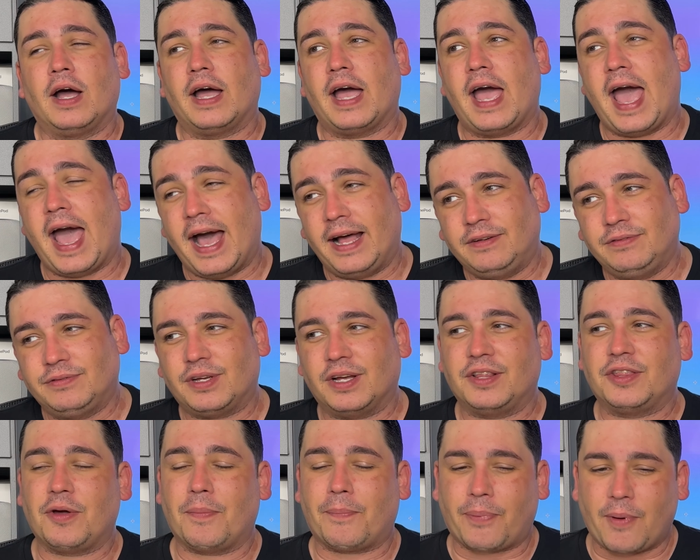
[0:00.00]
And
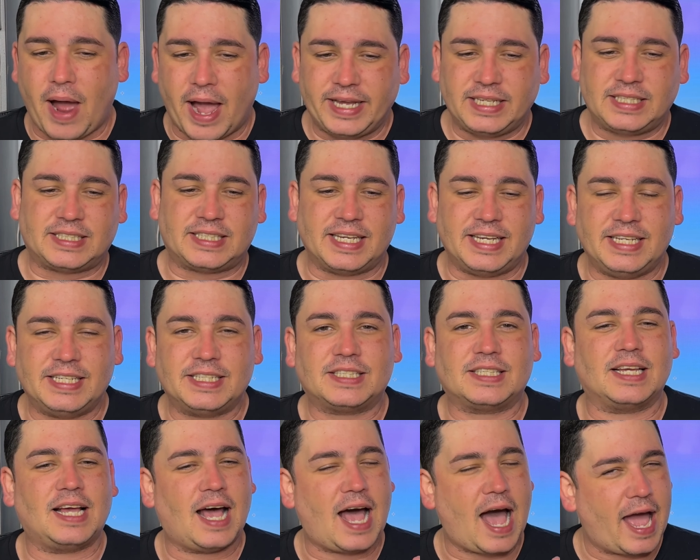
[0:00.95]
the
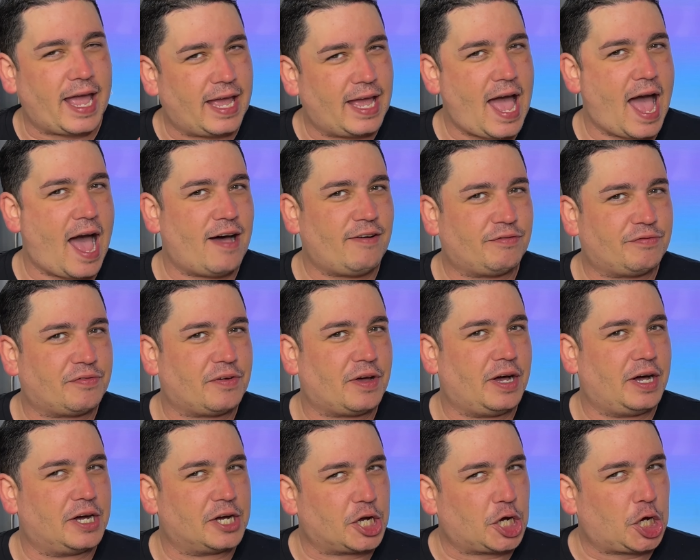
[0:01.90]
prices, I have
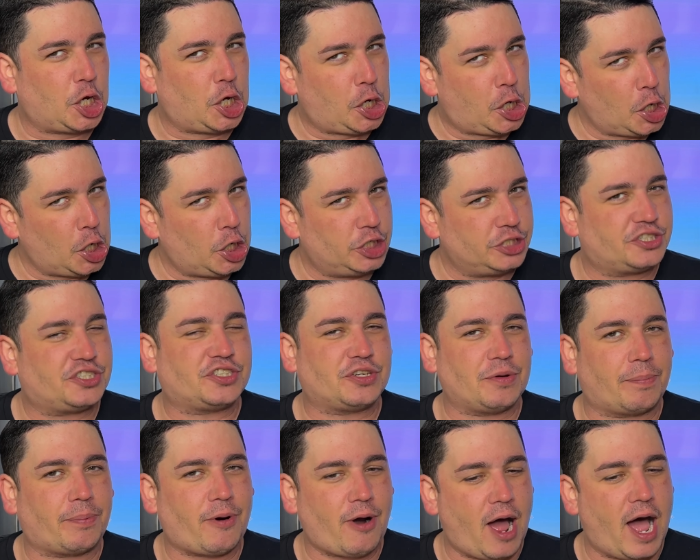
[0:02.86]
a good
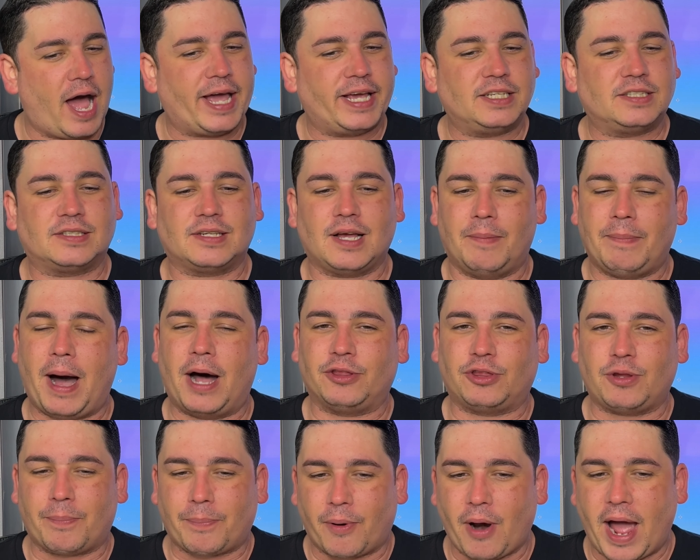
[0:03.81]
surprise about
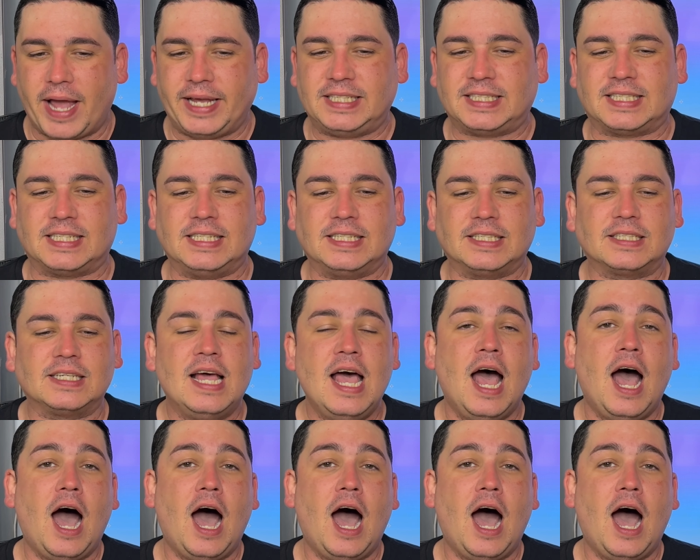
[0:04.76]
the prices.